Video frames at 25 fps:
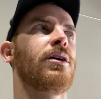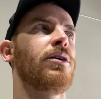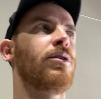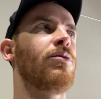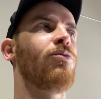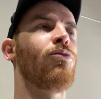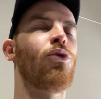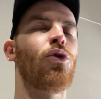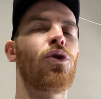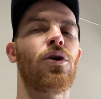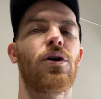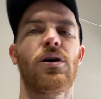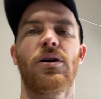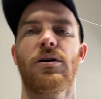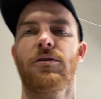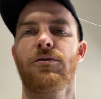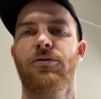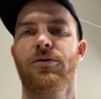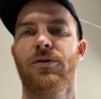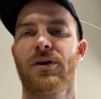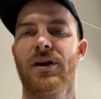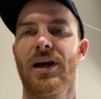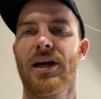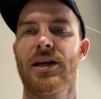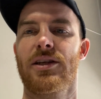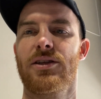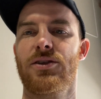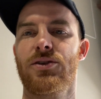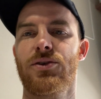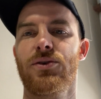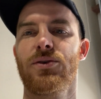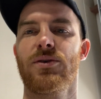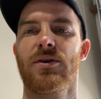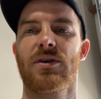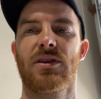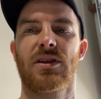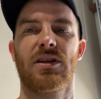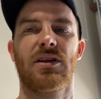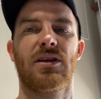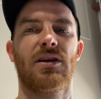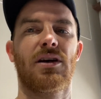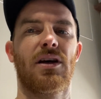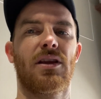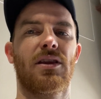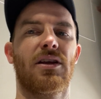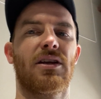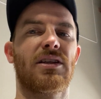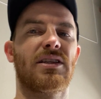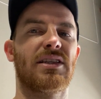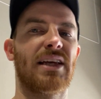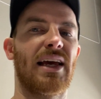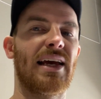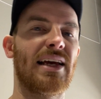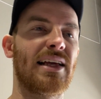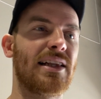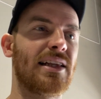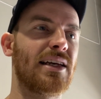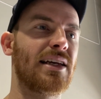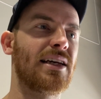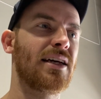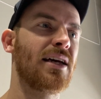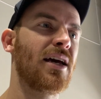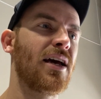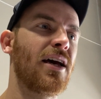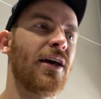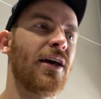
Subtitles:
more of what I do on the daily,